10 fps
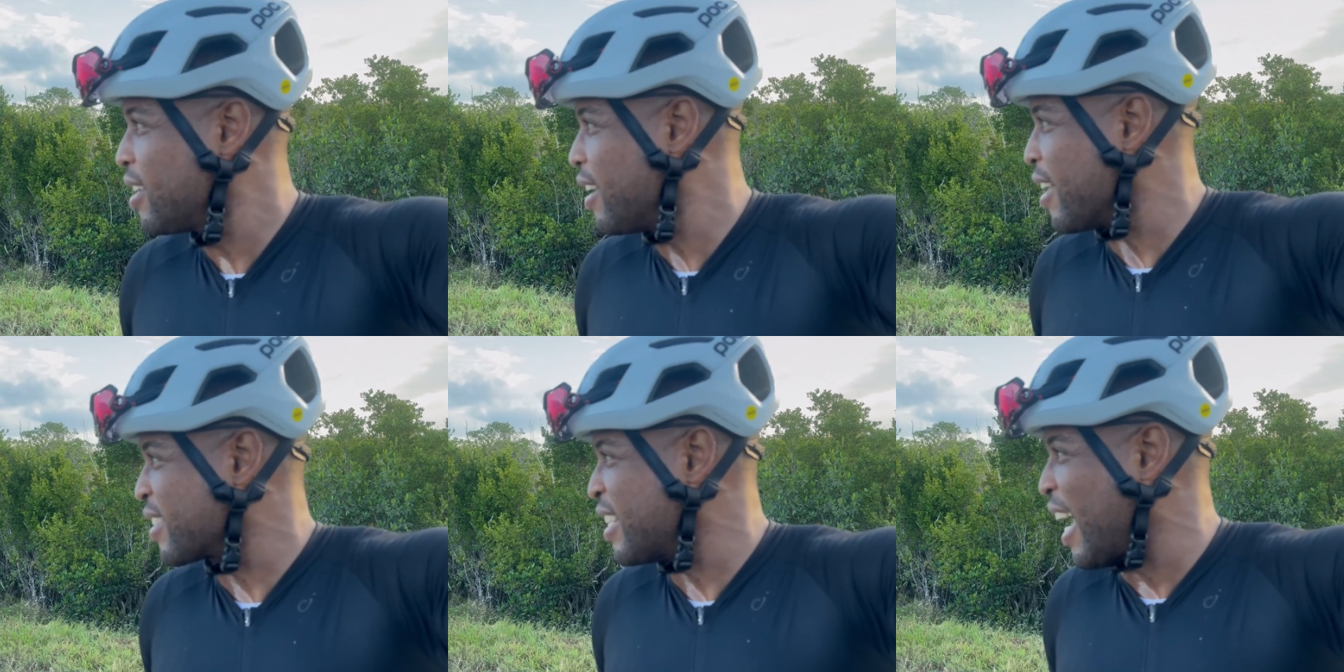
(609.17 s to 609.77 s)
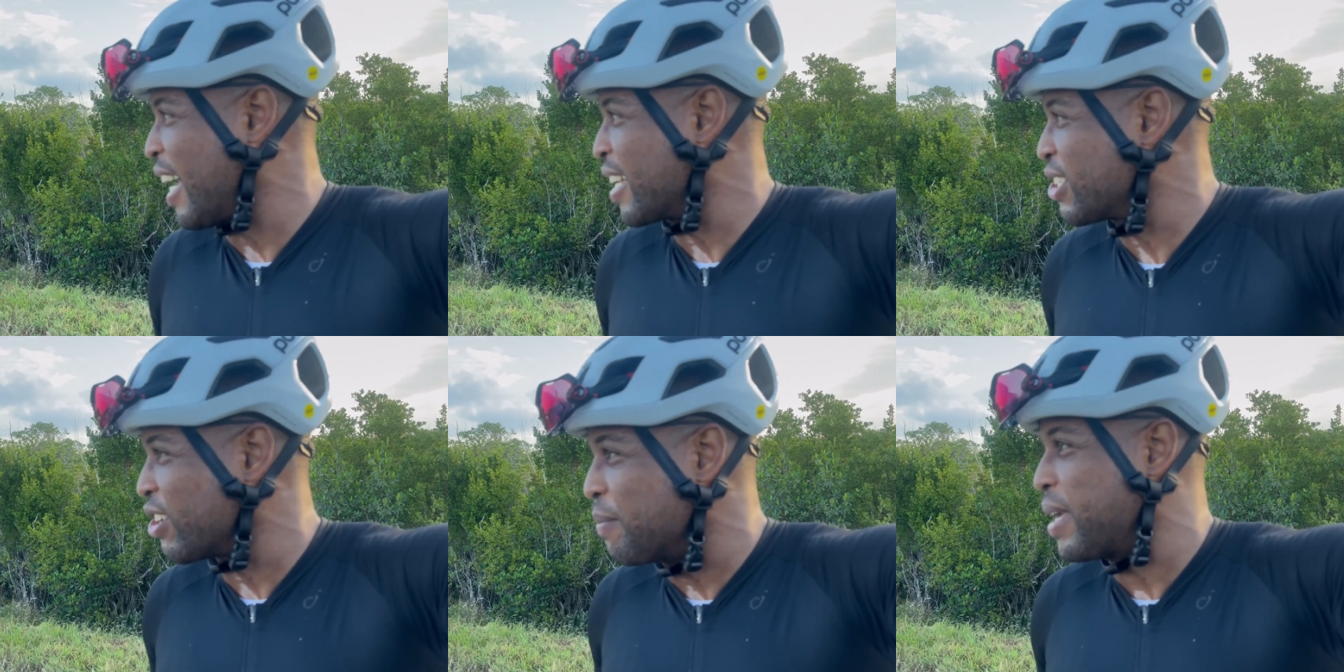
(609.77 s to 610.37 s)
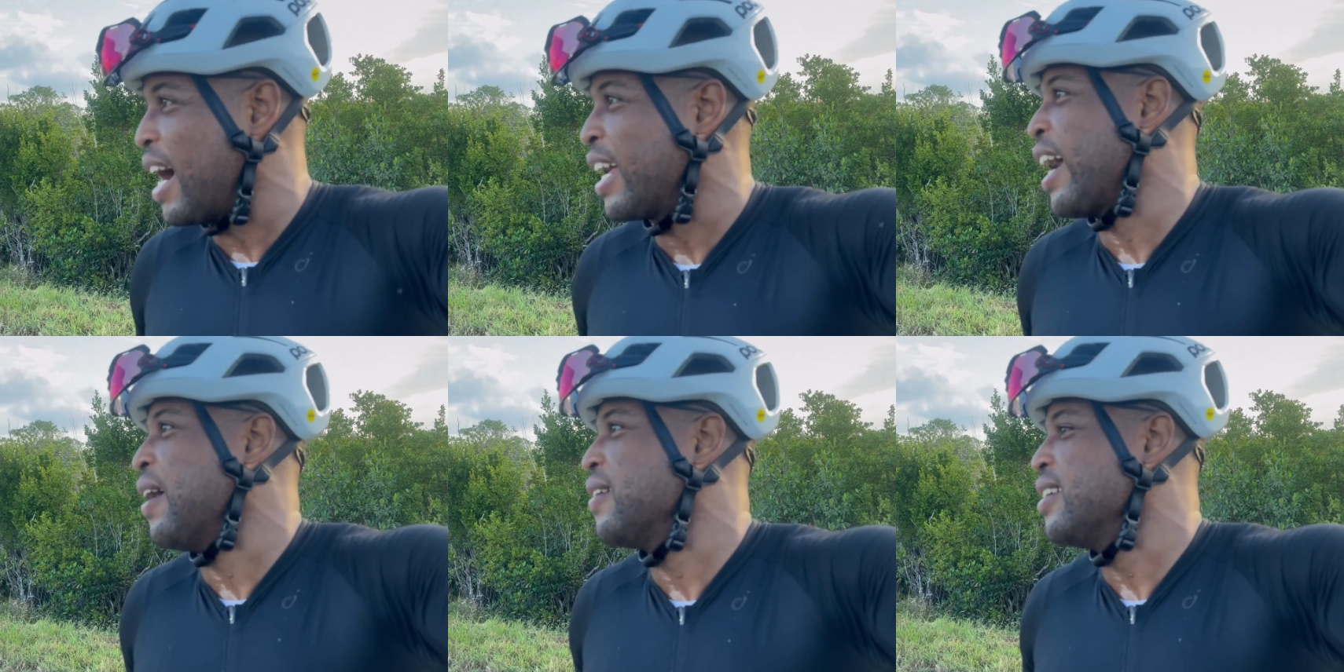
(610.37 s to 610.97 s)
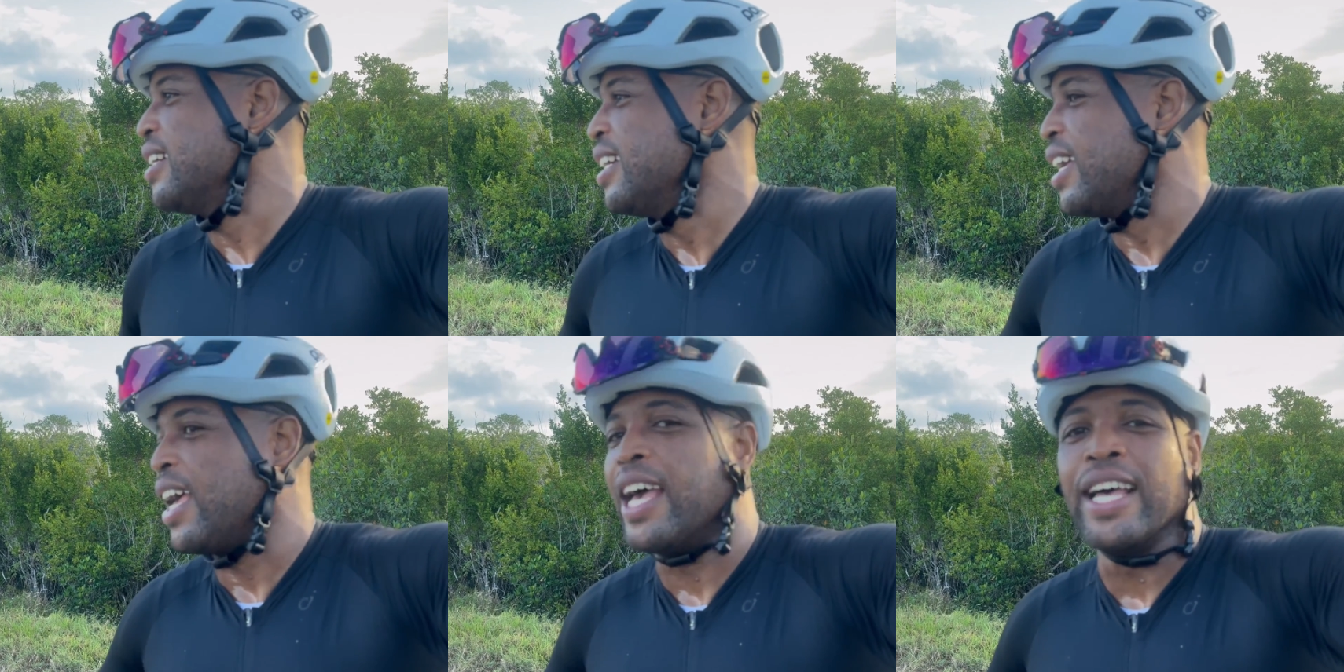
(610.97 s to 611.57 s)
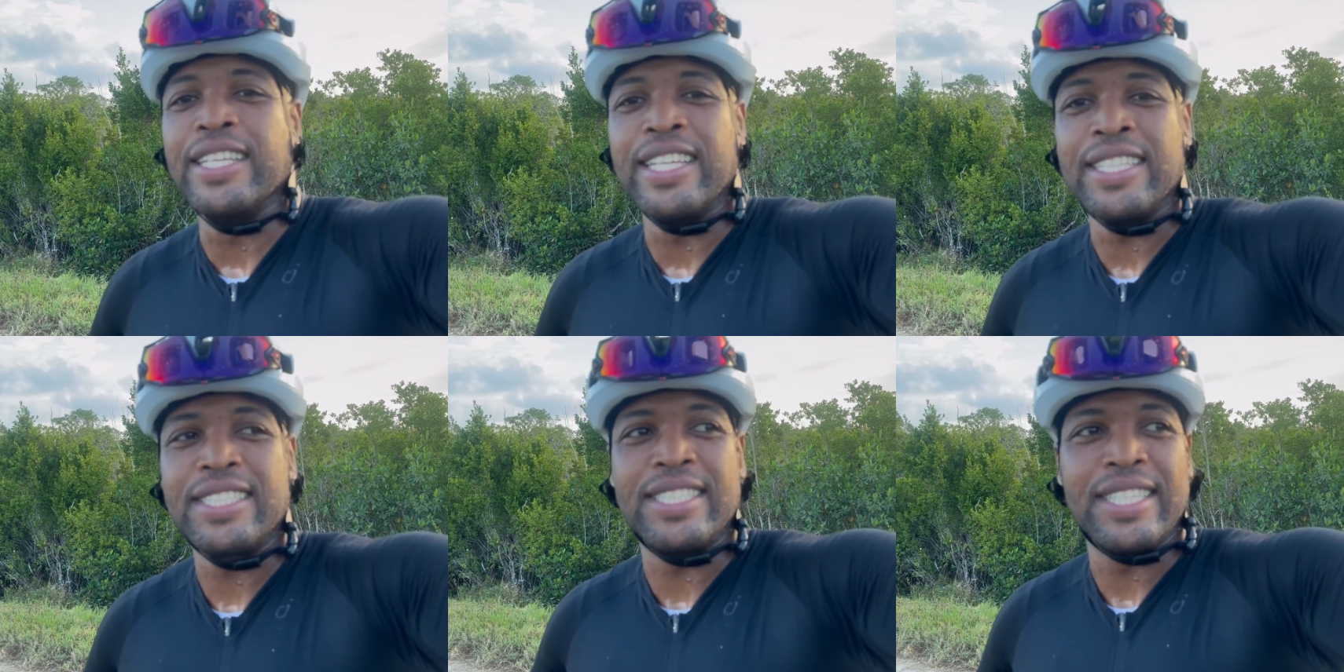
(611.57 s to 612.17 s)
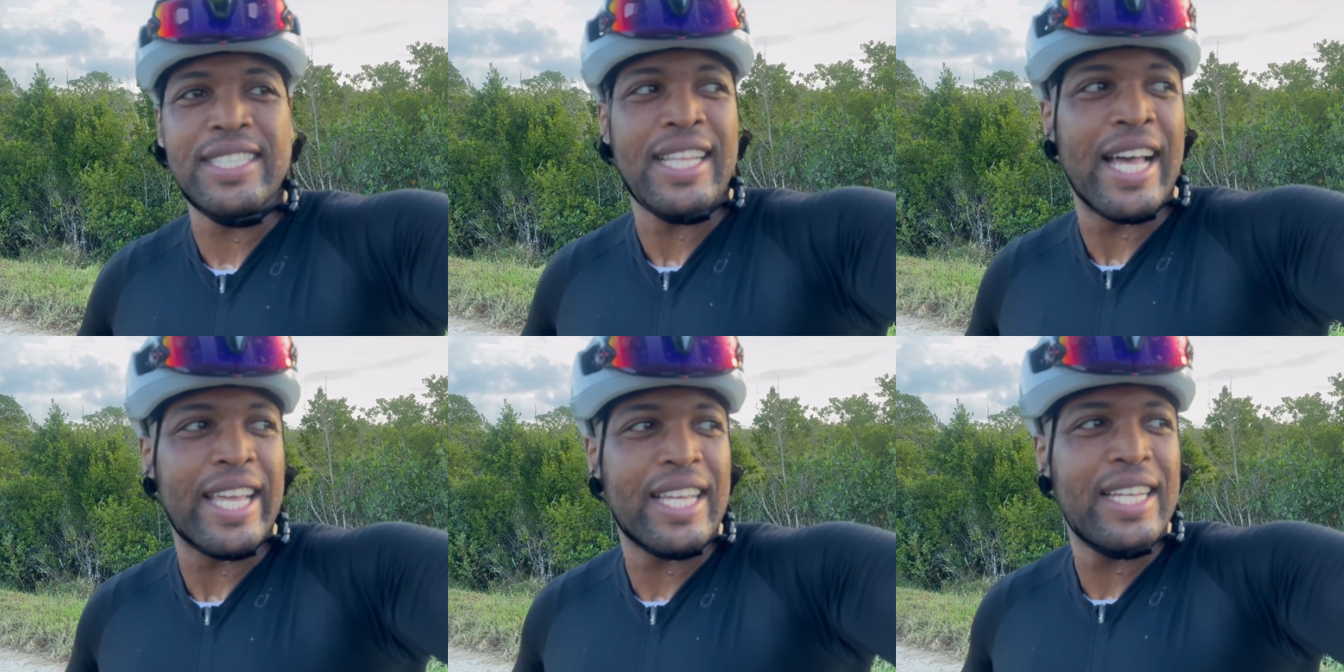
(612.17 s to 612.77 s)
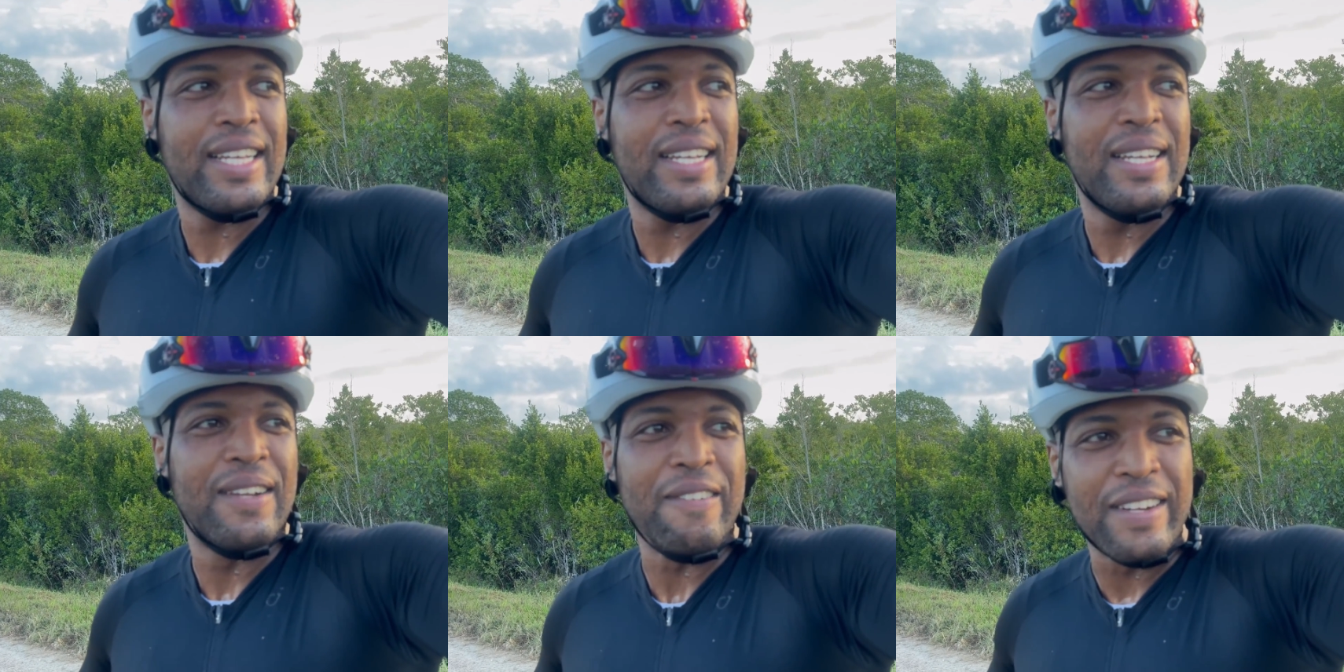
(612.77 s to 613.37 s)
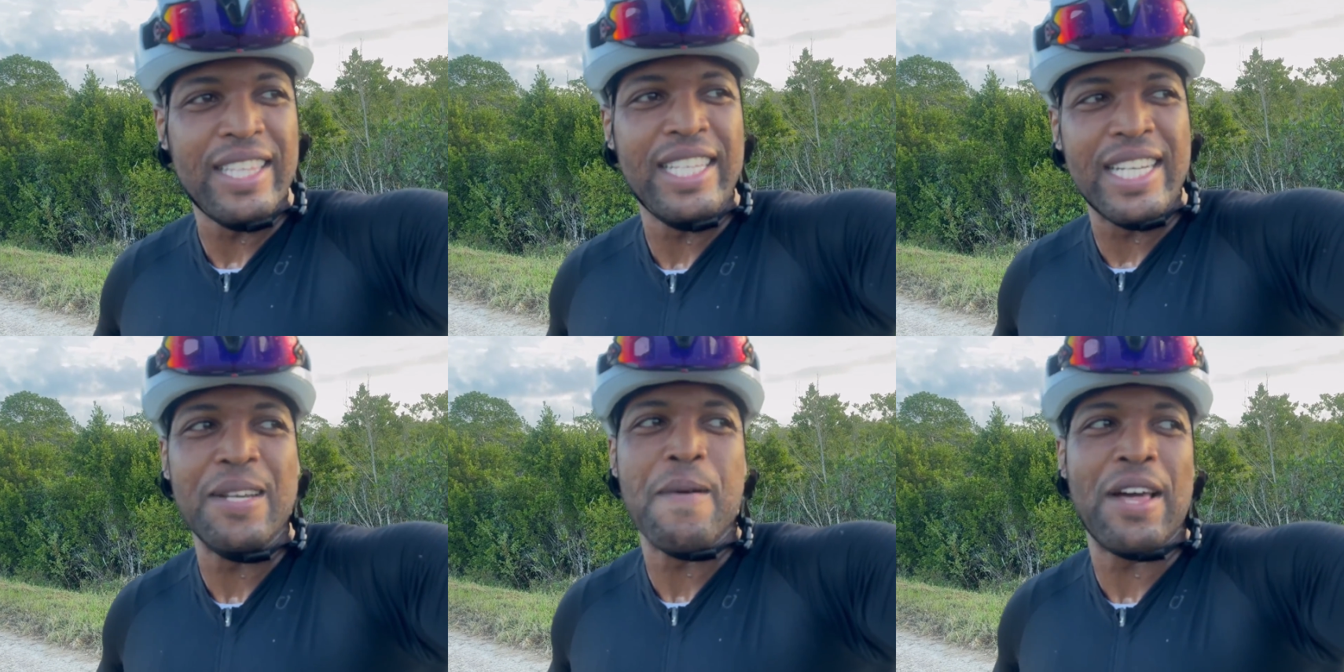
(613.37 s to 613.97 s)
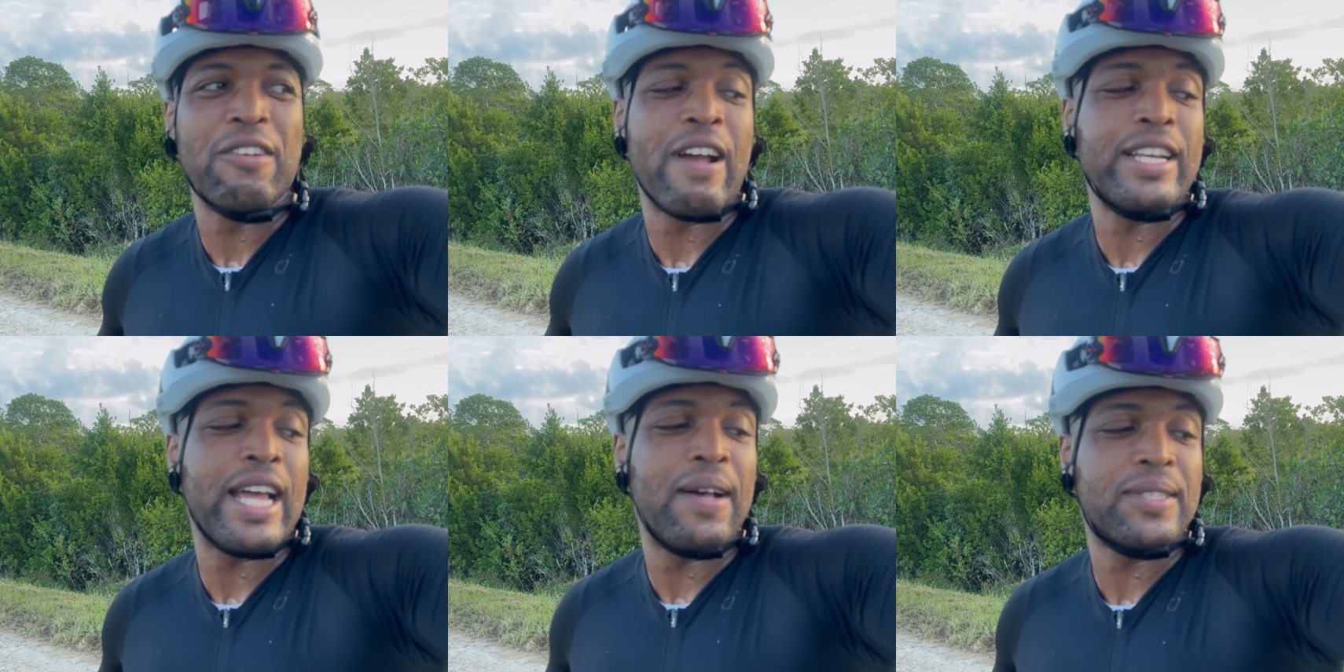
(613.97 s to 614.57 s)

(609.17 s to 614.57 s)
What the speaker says: It's not extremely hot out, and it's just like really good weather right now.